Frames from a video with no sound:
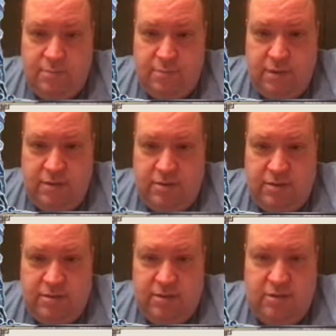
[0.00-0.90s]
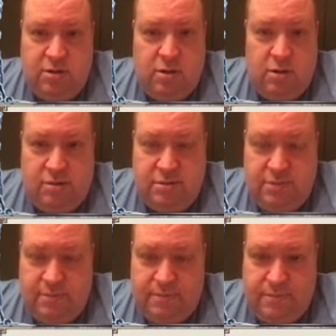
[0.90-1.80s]
It's a 6 cost.
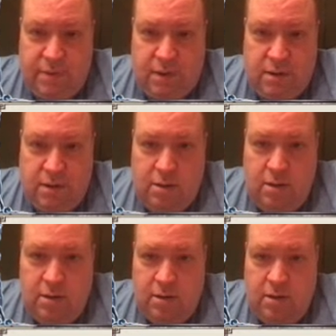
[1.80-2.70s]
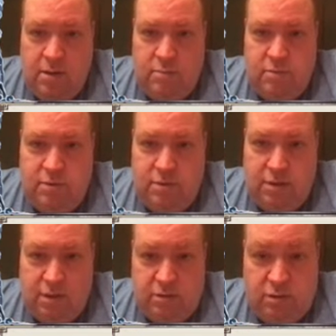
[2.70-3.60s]
It
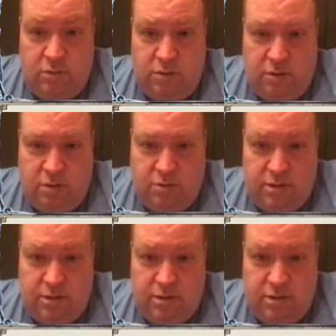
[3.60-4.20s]
has all 3 colors.